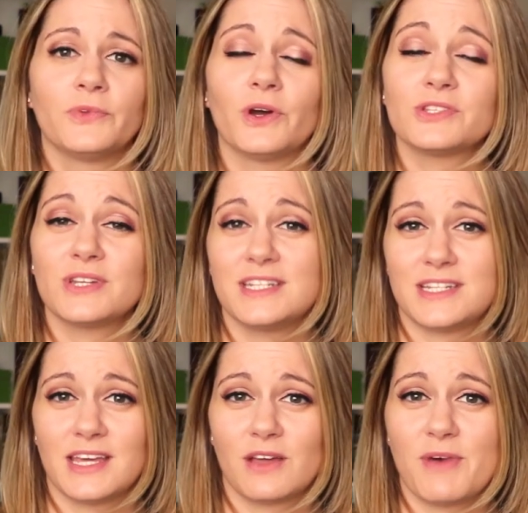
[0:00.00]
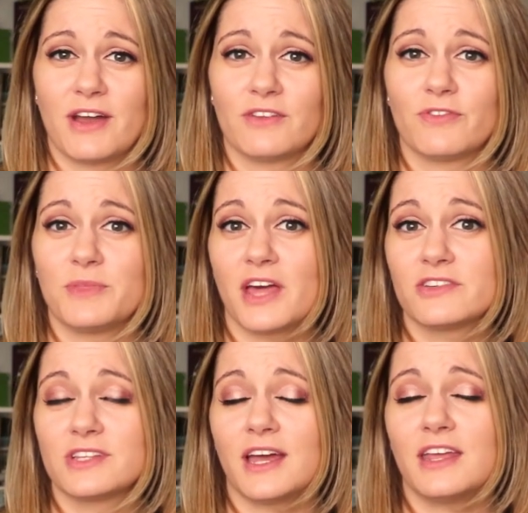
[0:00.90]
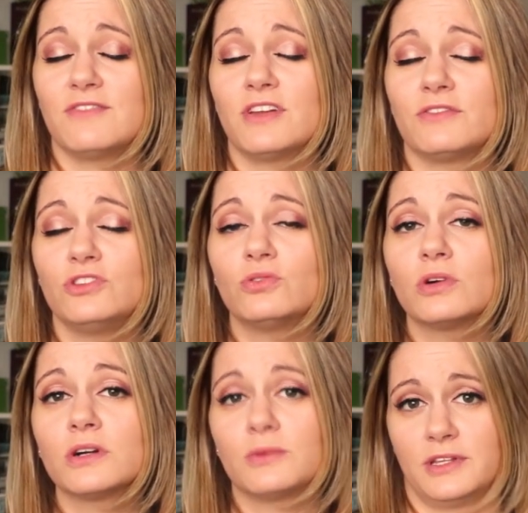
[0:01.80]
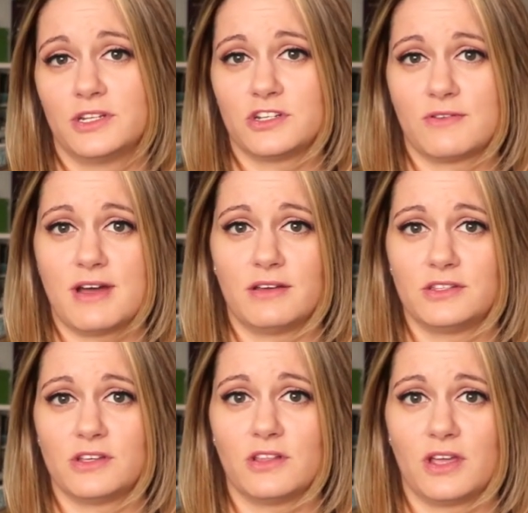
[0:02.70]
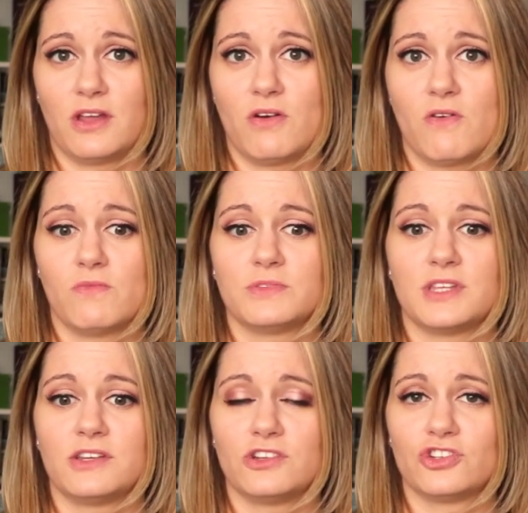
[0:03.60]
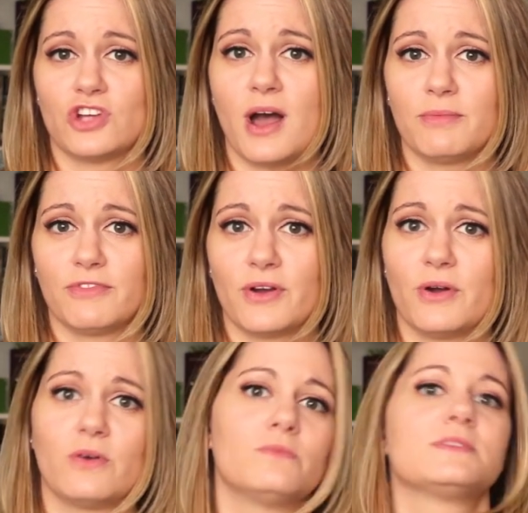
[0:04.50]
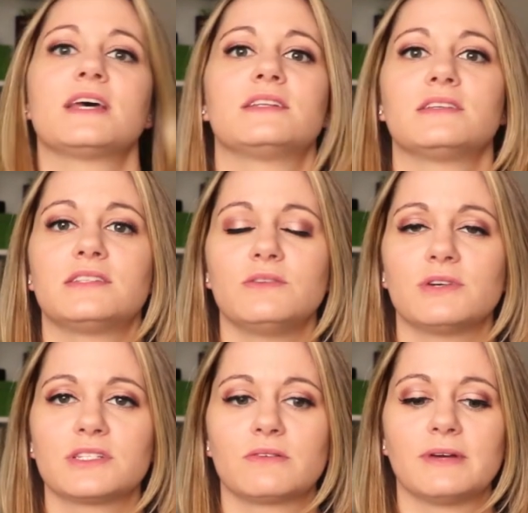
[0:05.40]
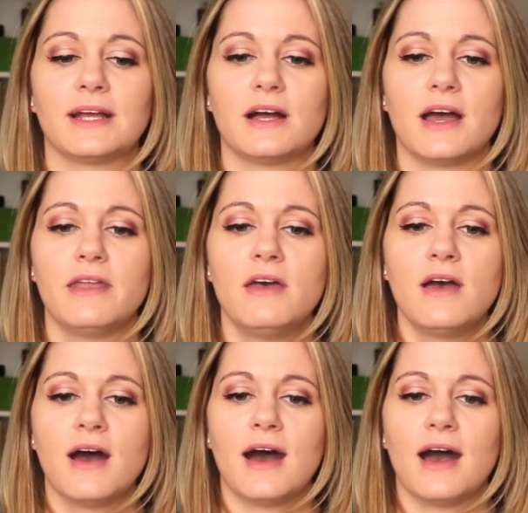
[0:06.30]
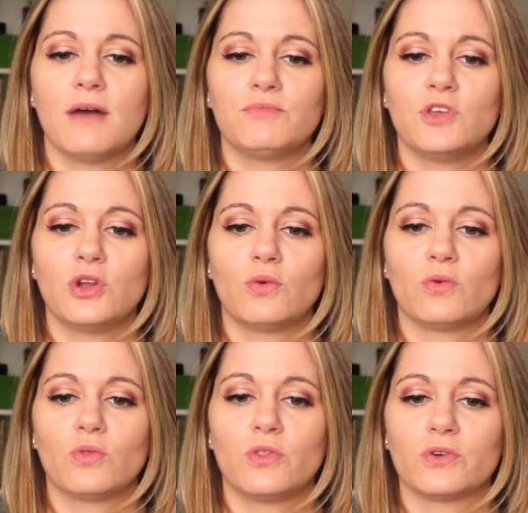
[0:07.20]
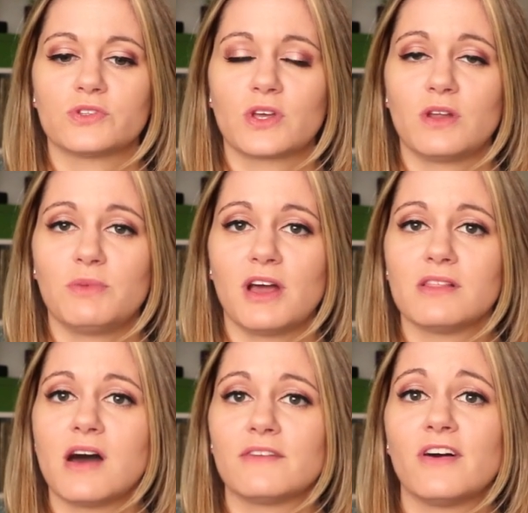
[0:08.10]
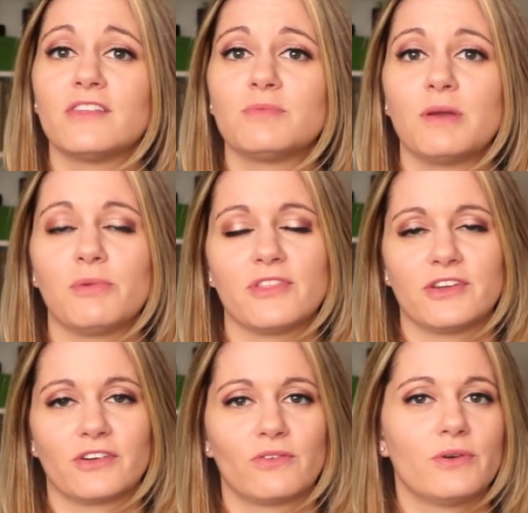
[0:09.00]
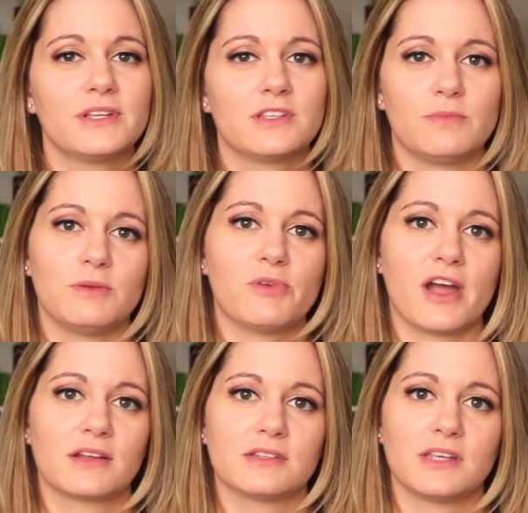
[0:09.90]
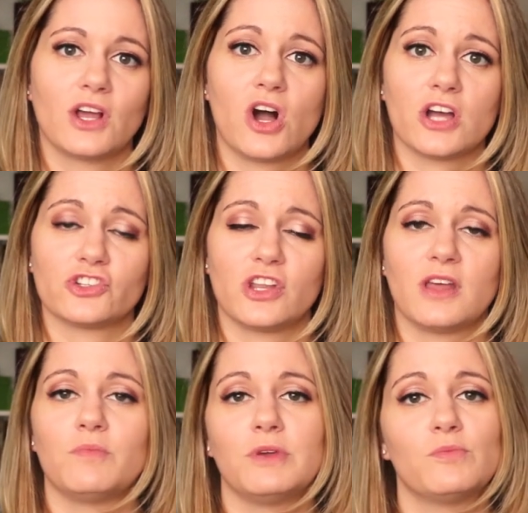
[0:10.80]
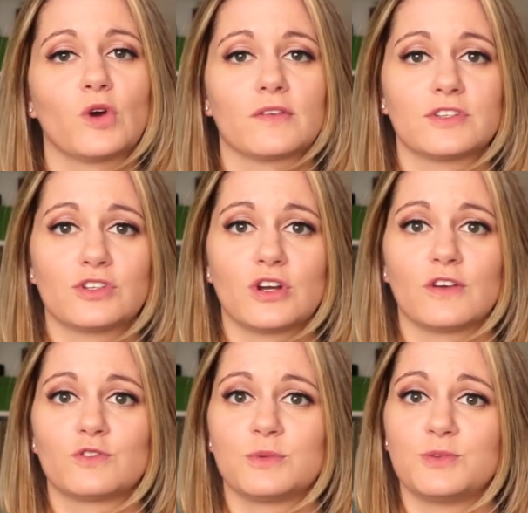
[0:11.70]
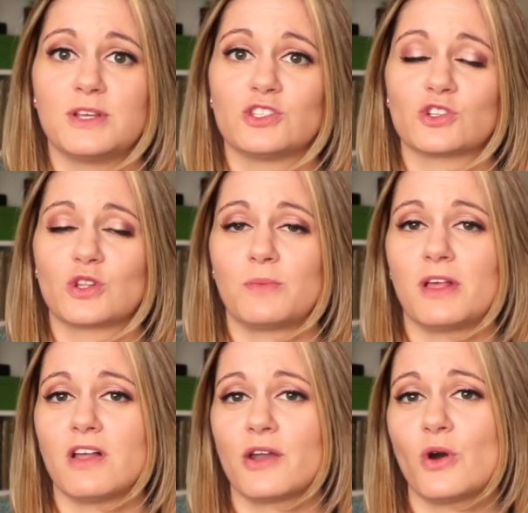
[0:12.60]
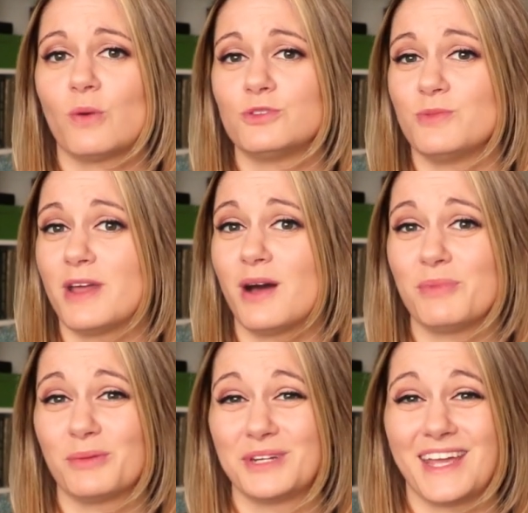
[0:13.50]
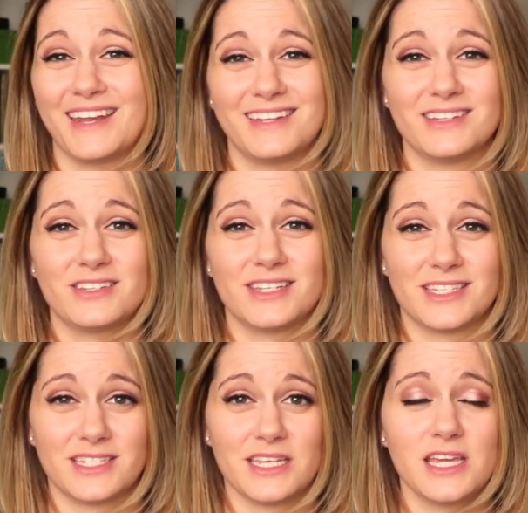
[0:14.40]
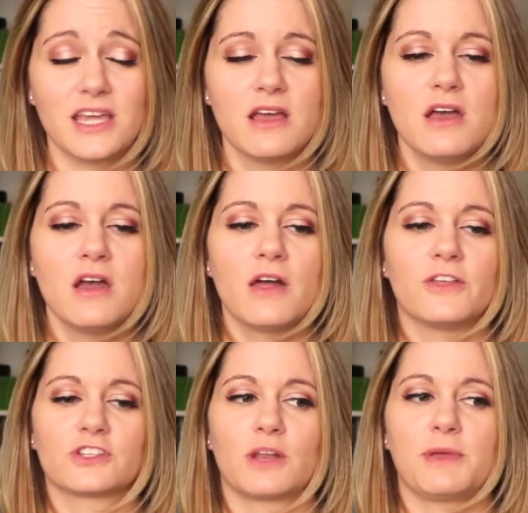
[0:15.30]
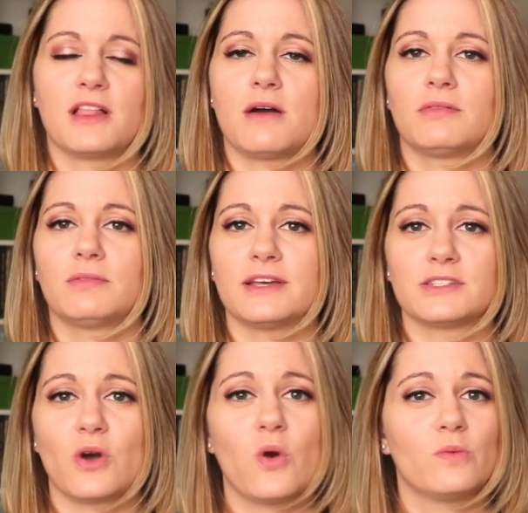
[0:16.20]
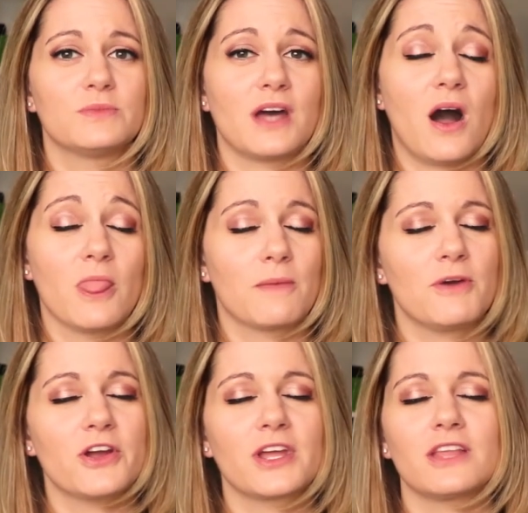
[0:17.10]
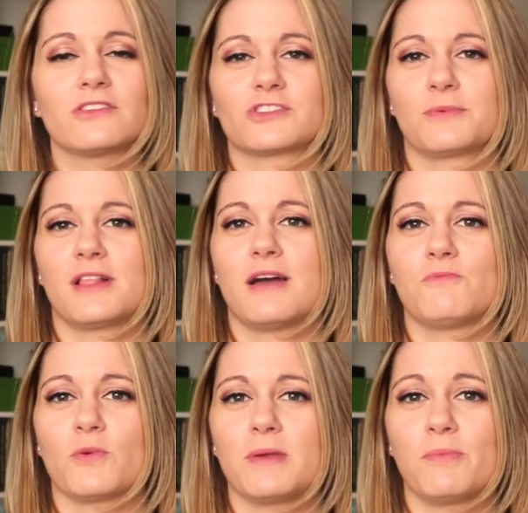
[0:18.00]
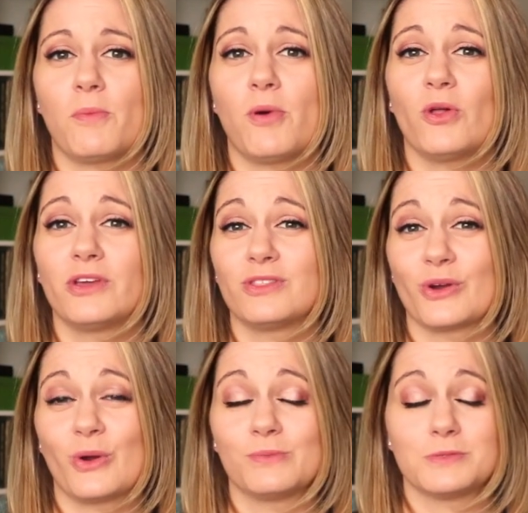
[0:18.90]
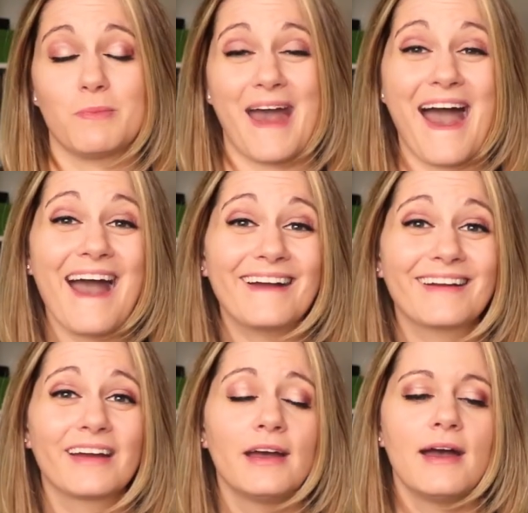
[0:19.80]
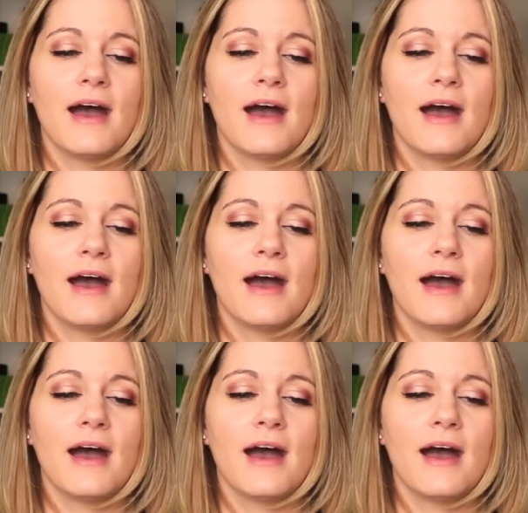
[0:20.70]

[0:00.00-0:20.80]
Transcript: You also need to think about it from the other side. Even if you're willing to go out and to look at homes and to shop for homes and to see what's going on, um, you know, there's going to be a lot of other people that are going to be practicing caution and be more reserved, which means there's going to be a lot of homes you may not be able to get in to see. There's going to be a lot less homes on the market. There's going to be a lot more people pulling their homes back.